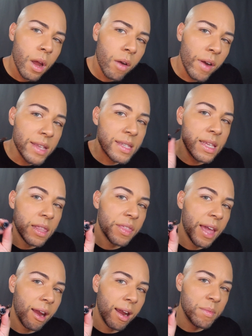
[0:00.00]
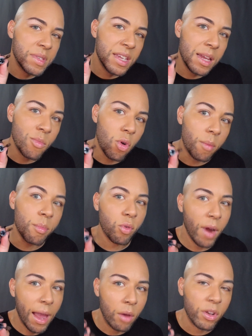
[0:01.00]
All right, see there, I'm seeing more
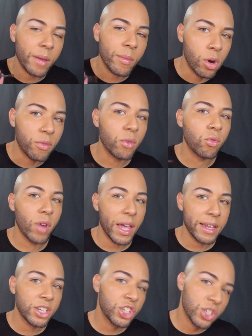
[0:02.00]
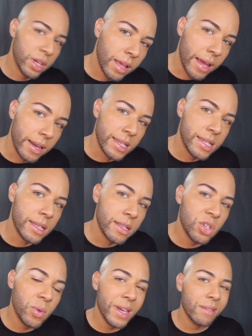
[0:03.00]
brown, like more of a reddish kind of tint
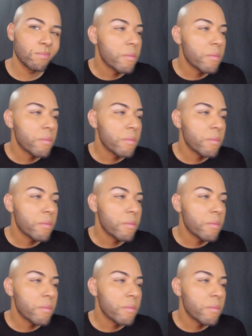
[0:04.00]
to it.